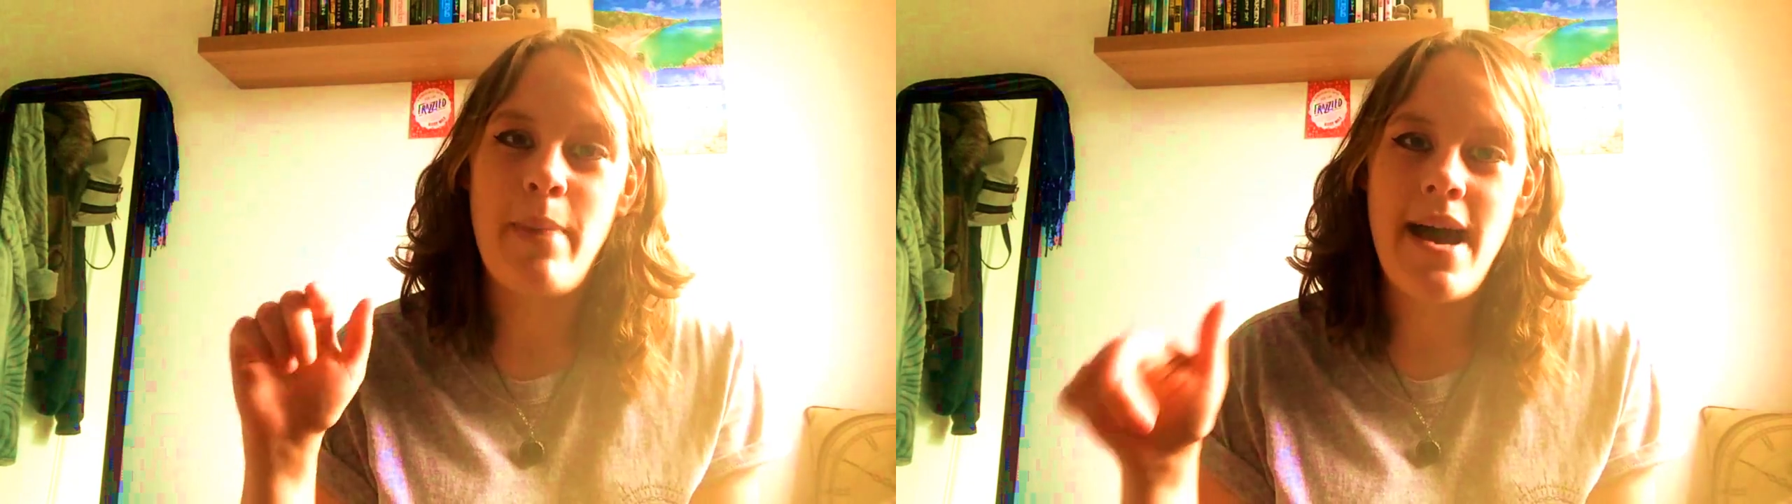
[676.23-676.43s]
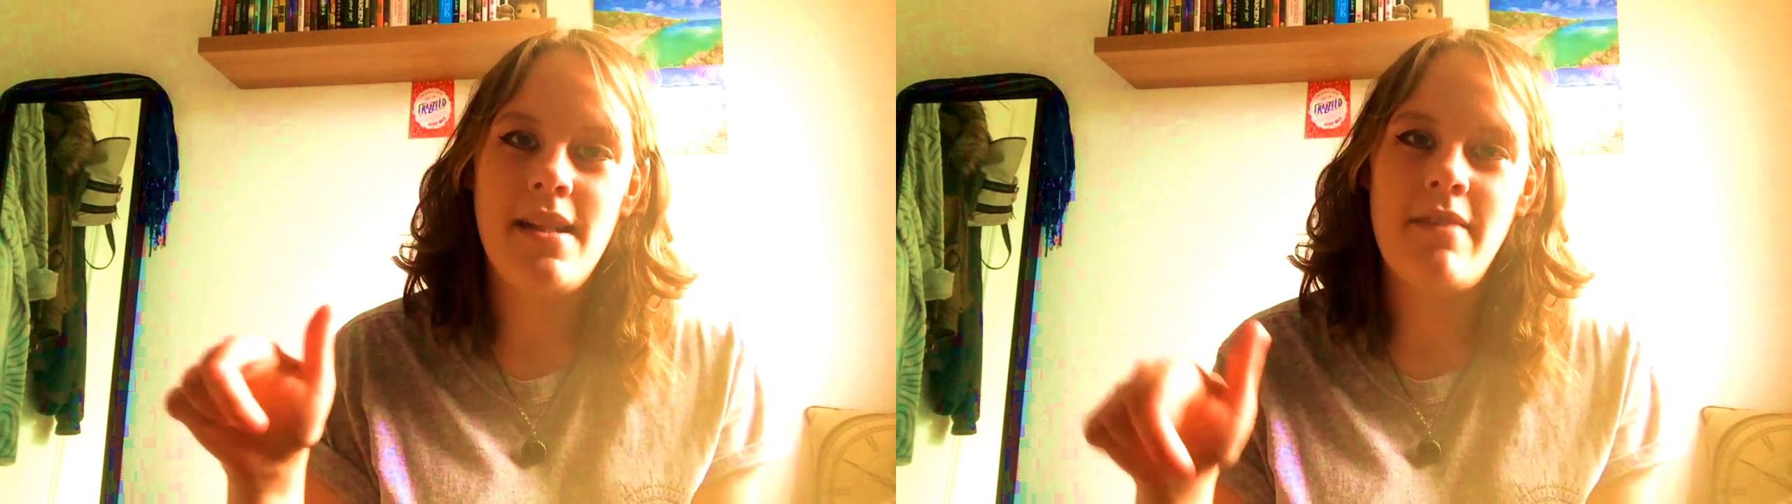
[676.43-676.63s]

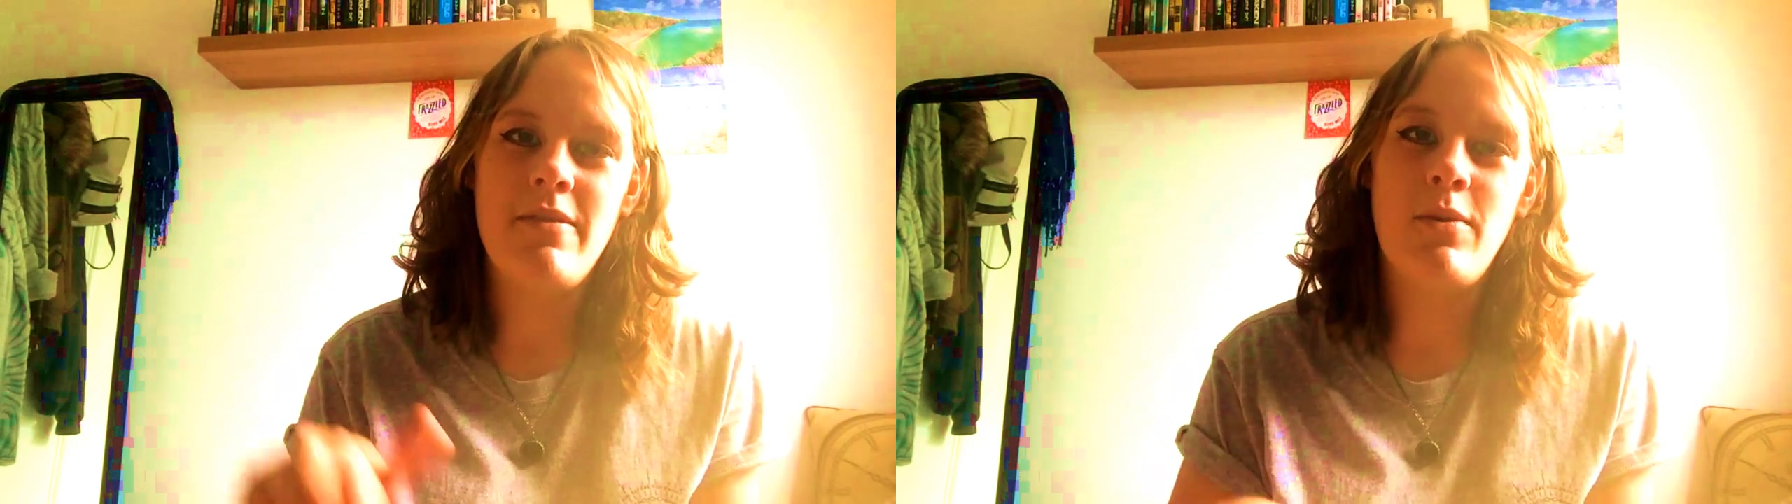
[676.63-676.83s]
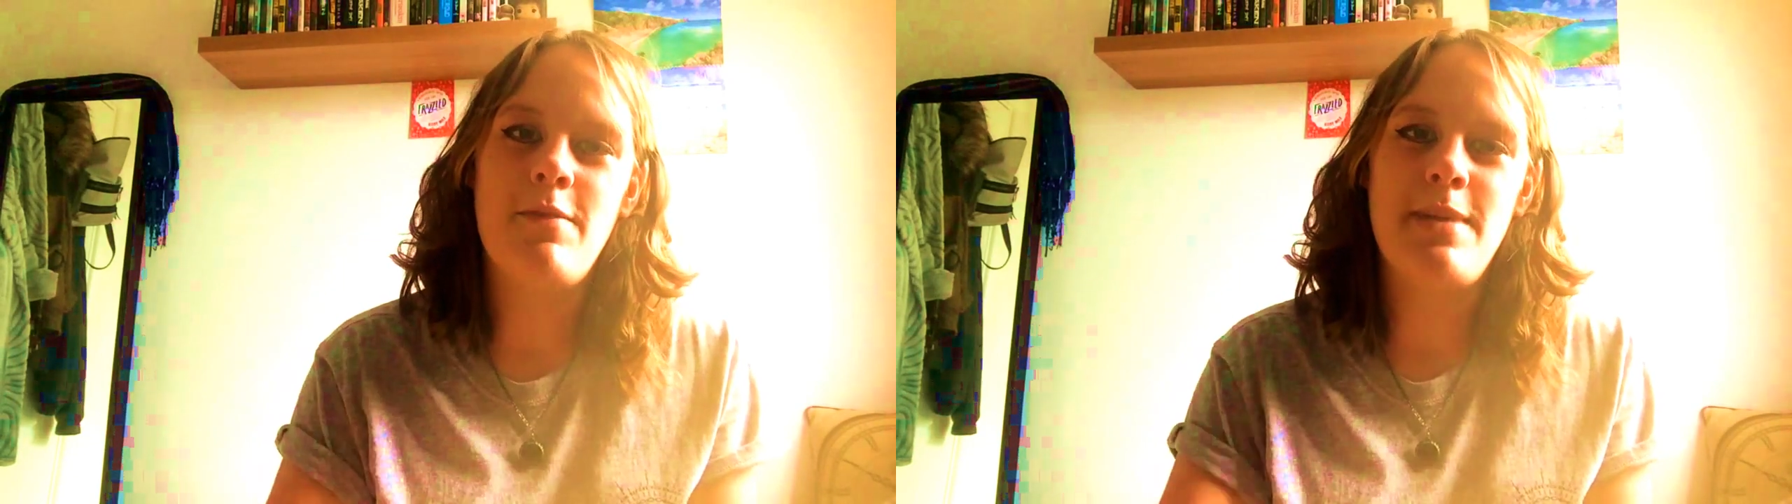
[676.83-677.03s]
bell
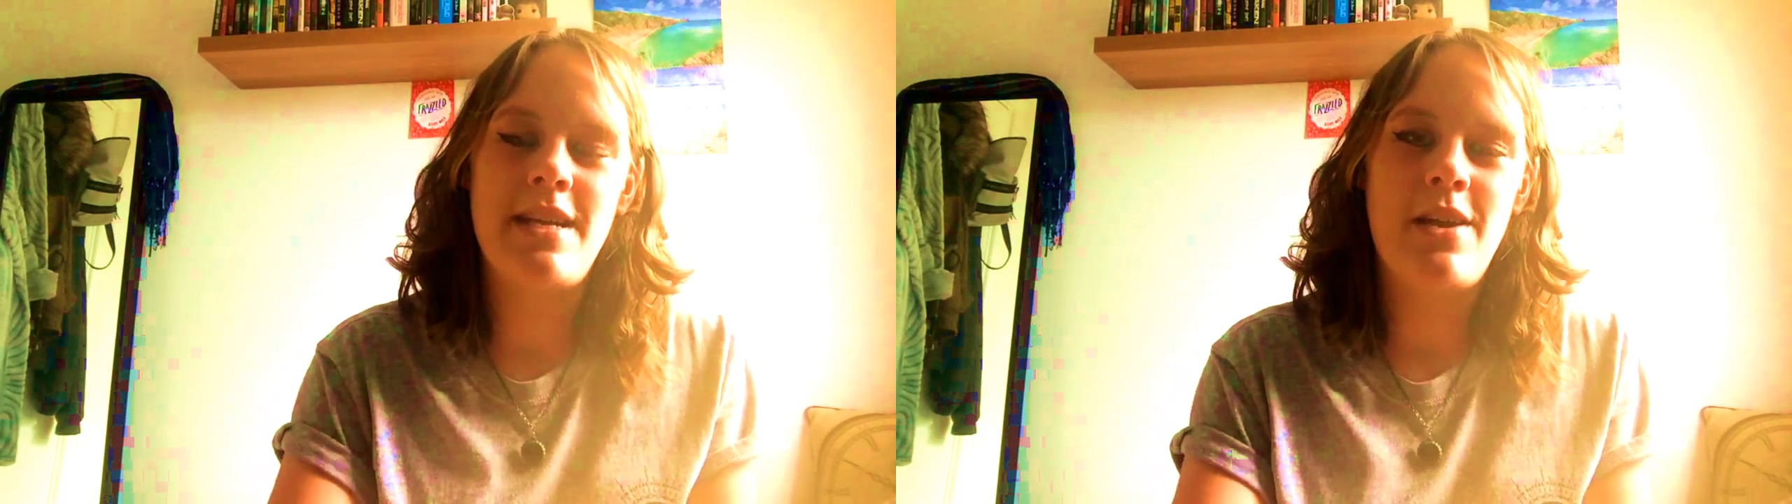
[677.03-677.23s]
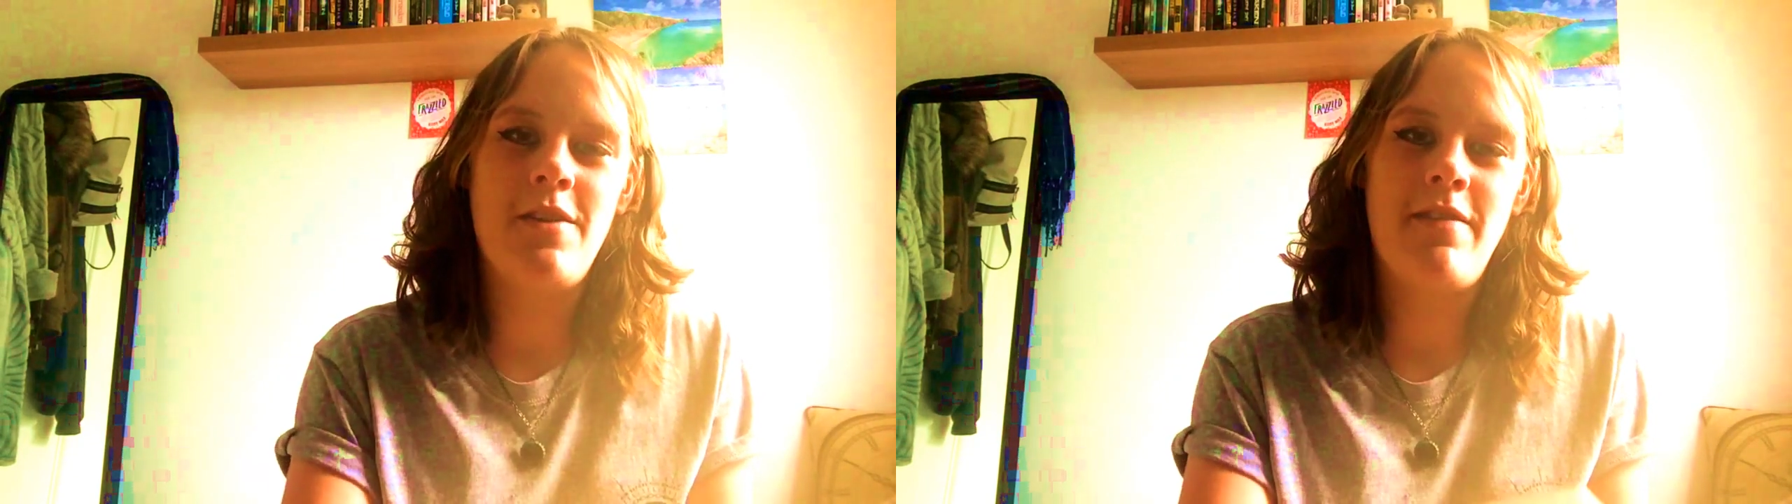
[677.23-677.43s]
if you want to
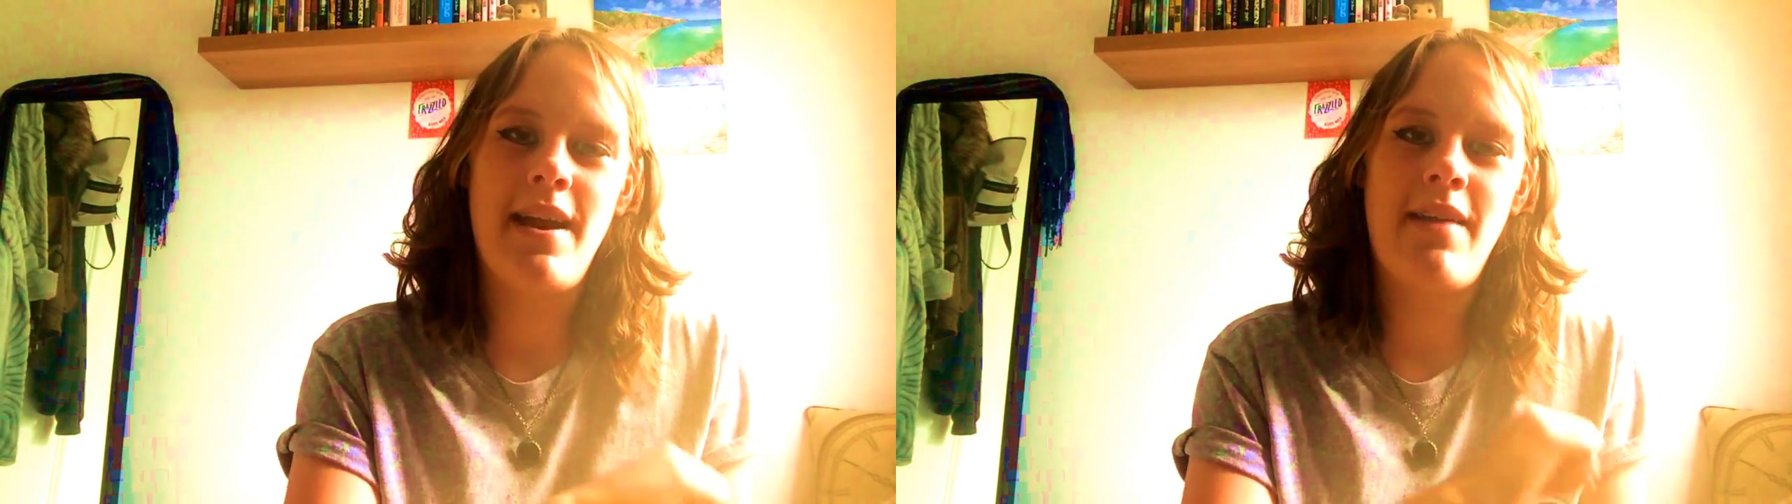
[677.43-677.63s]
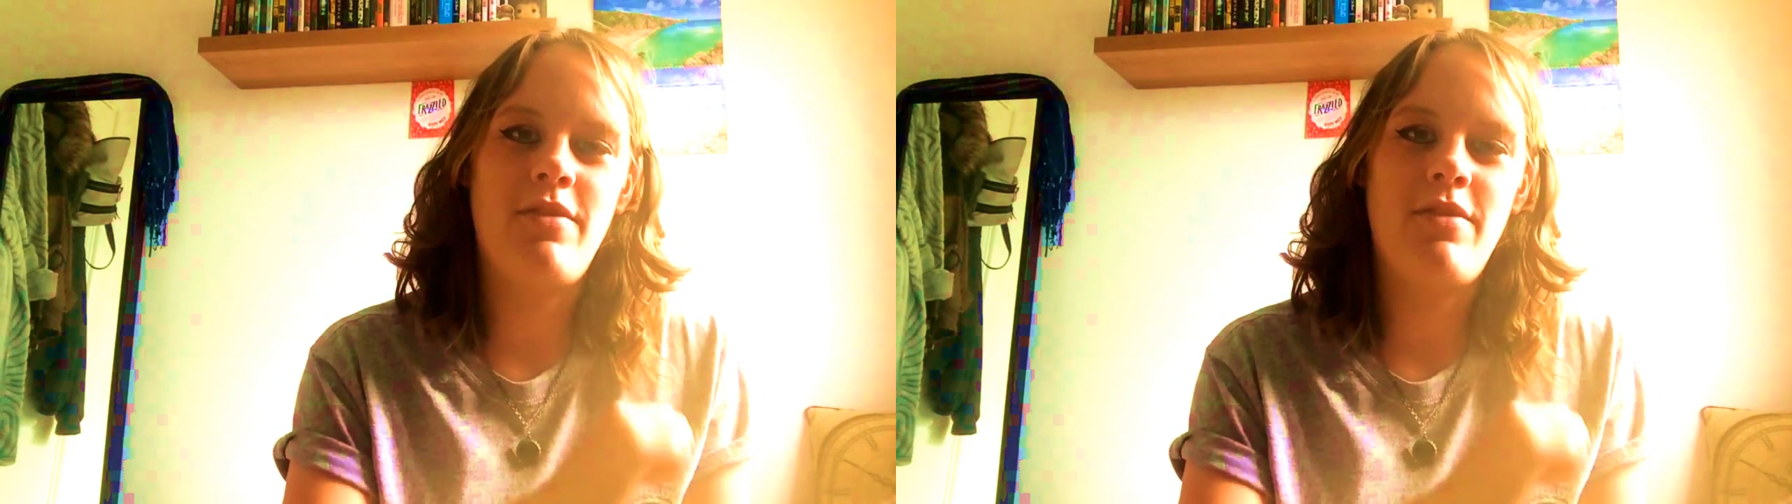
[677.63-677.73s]
be notified